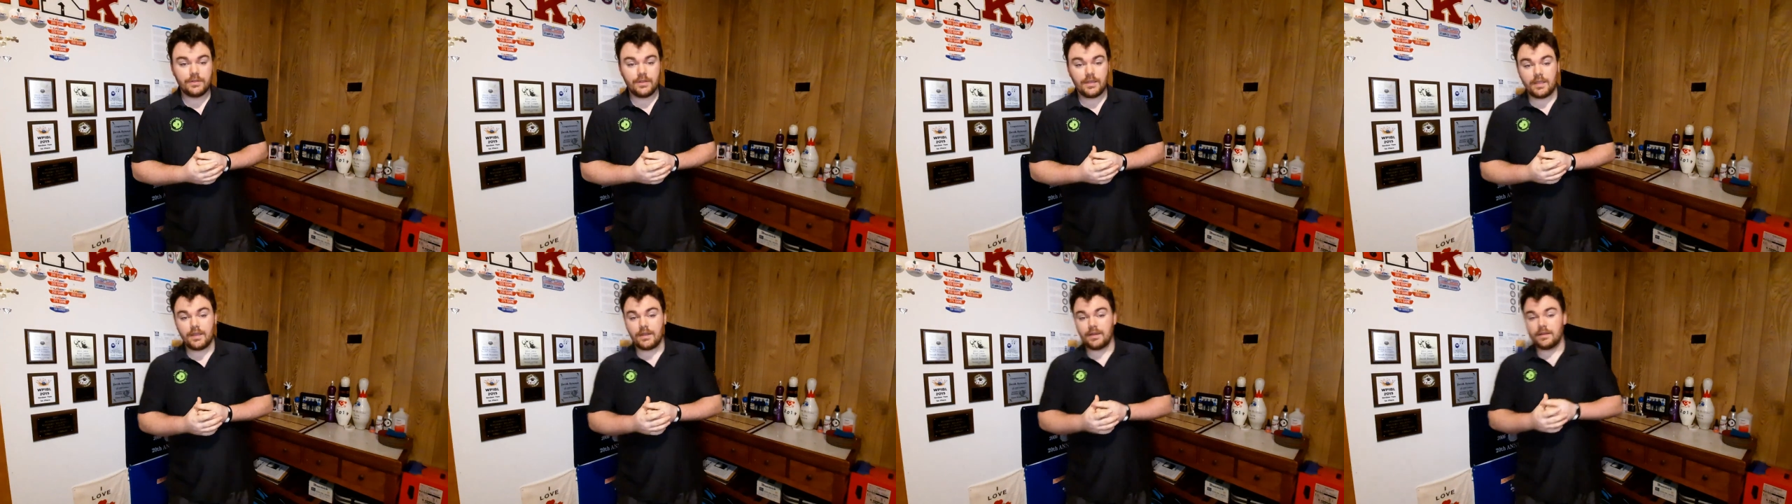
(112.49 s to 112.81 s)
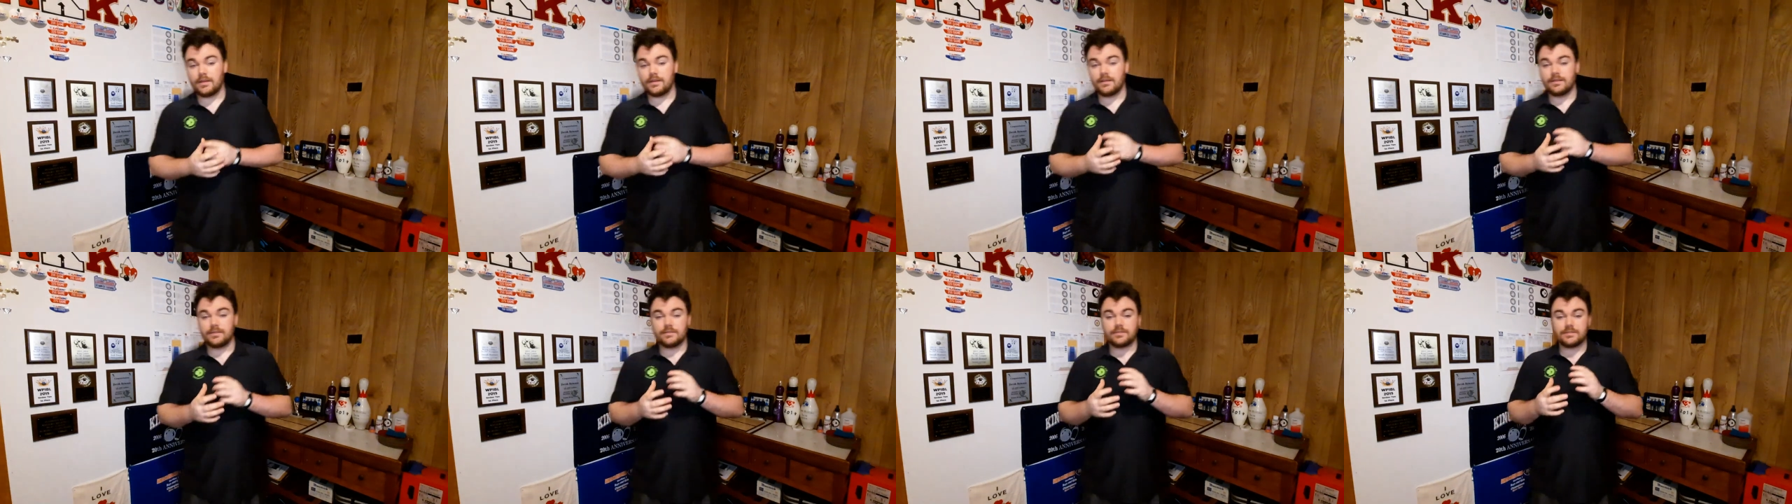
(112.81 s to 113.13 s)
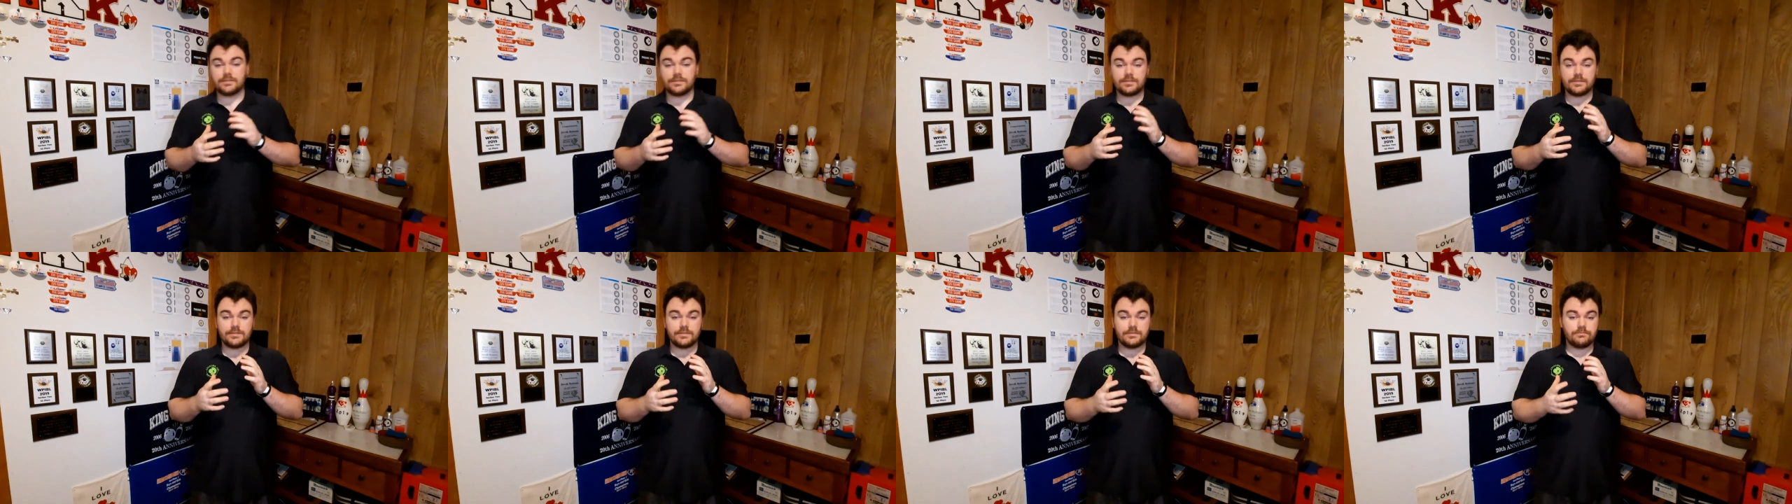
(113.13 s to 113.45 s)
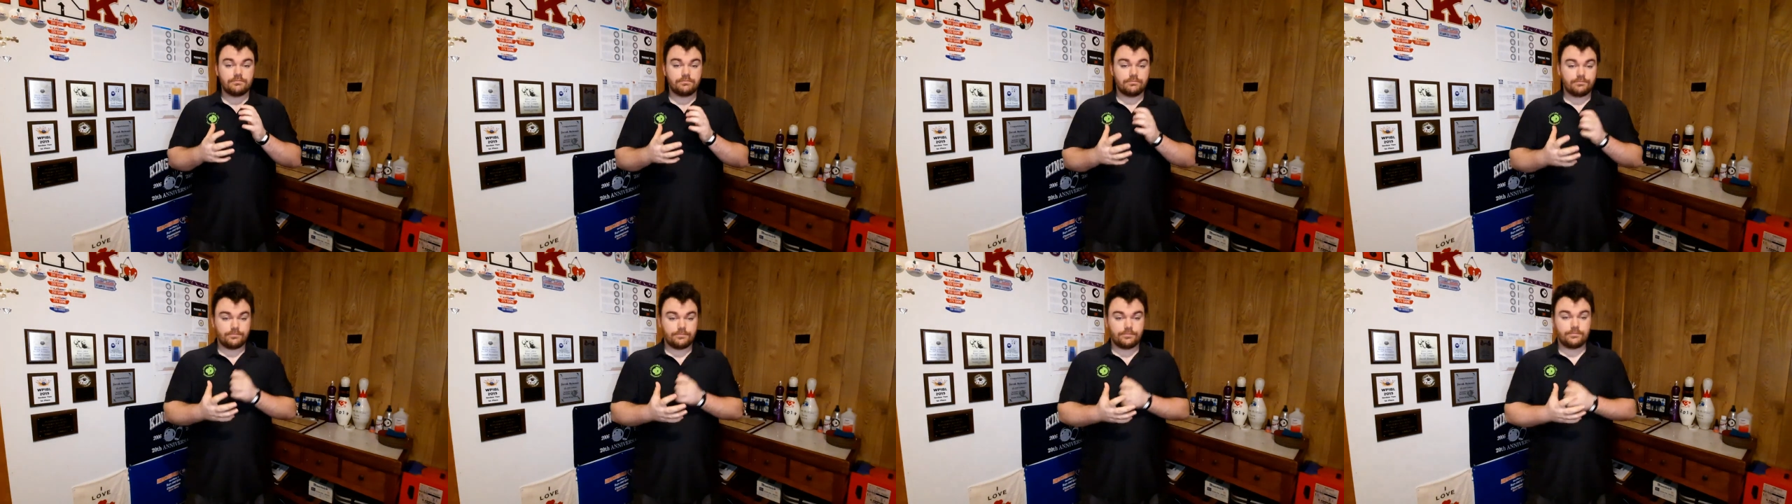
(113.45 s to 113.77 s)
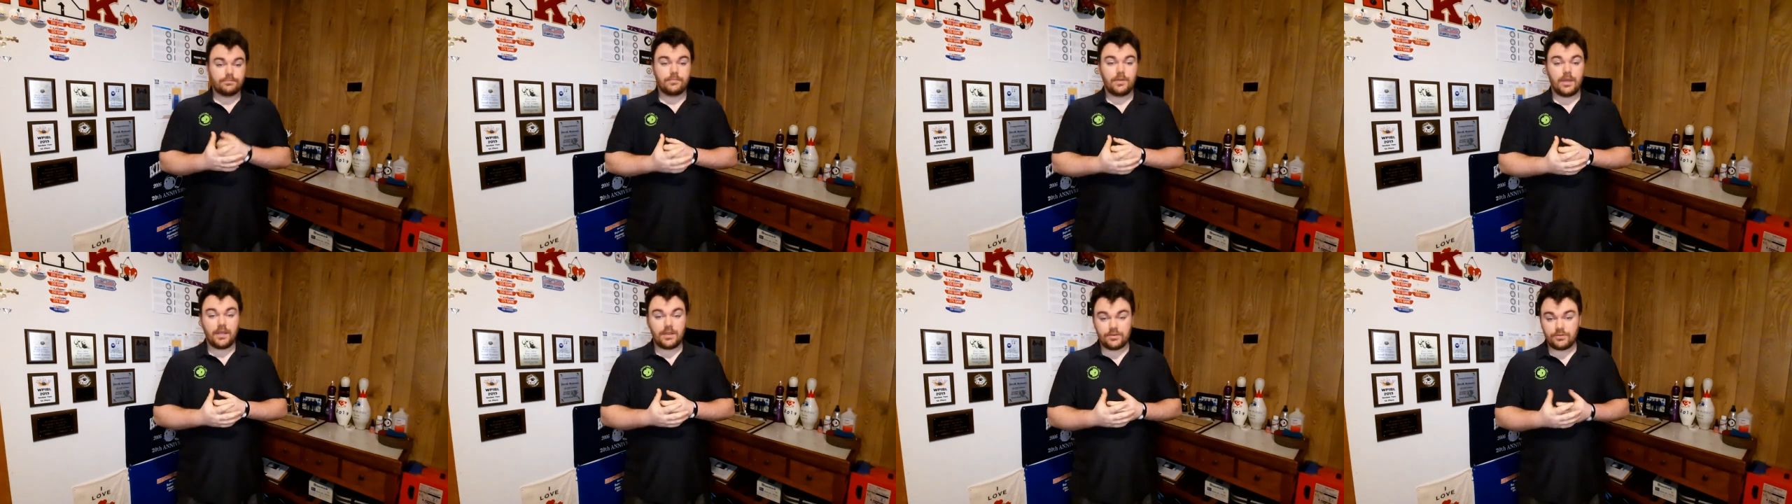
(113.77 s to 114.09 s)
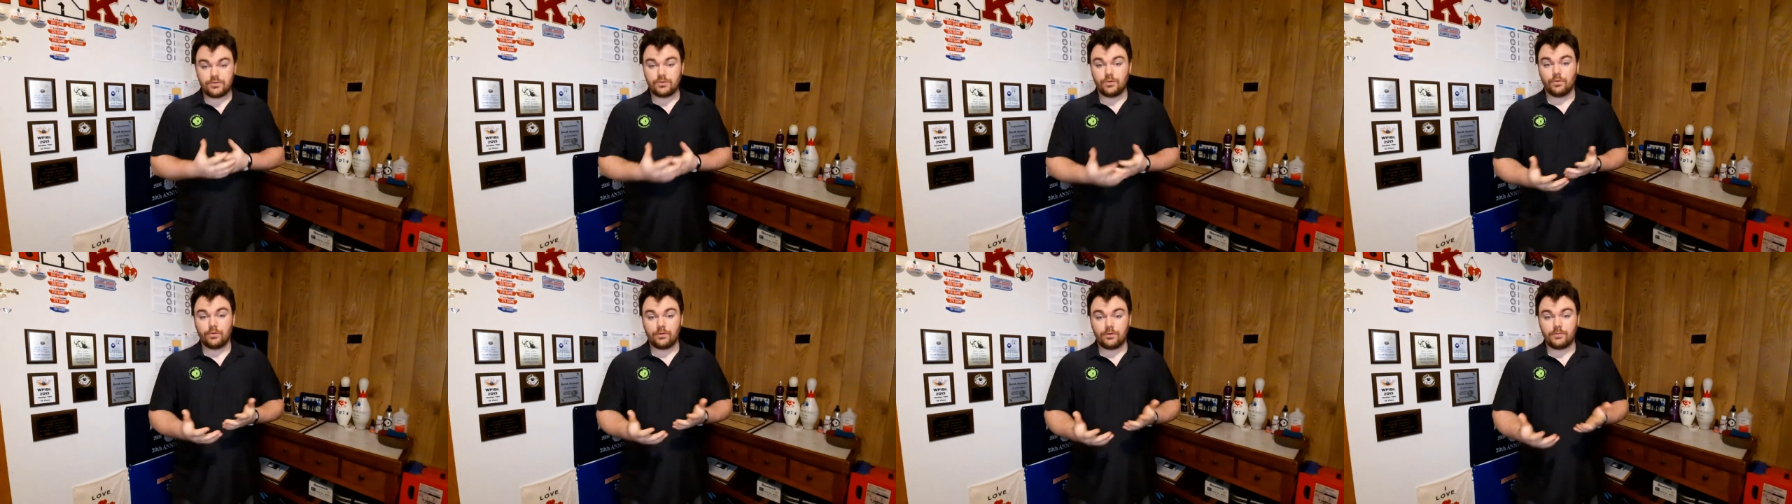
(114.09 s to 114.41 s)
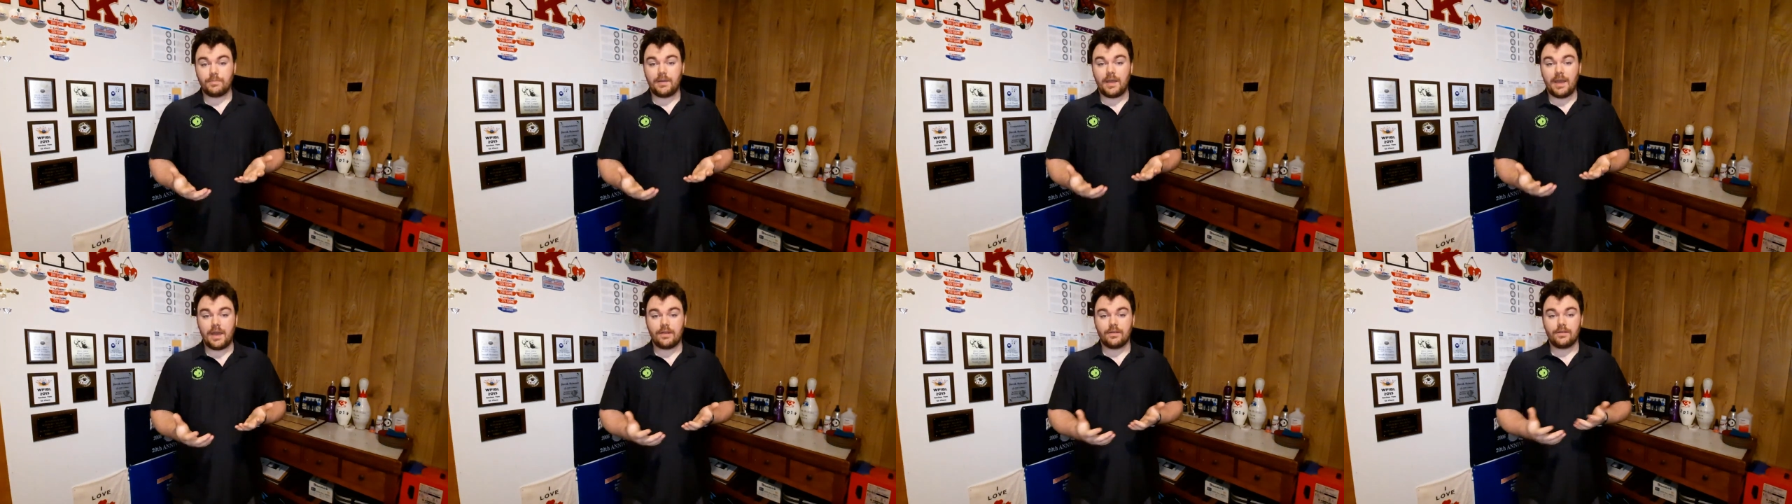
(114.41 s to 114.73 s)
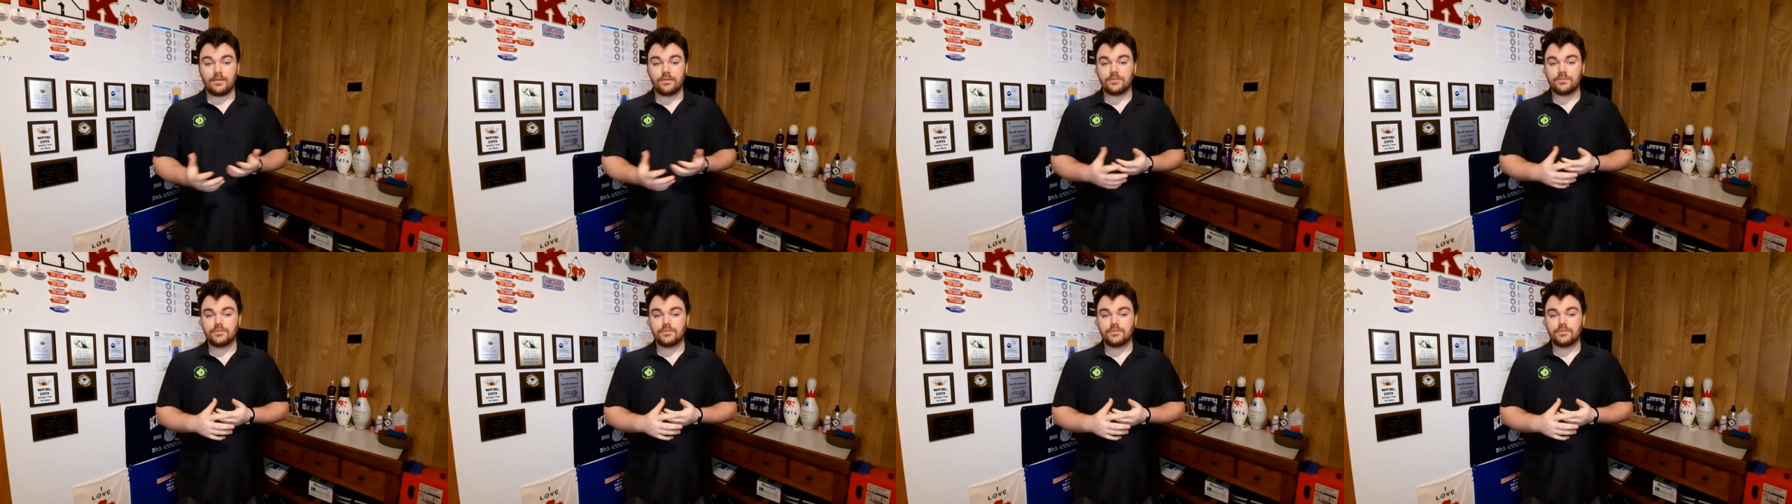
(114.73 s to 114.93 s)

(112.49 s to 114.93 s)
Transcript: and it is a shorter pattern,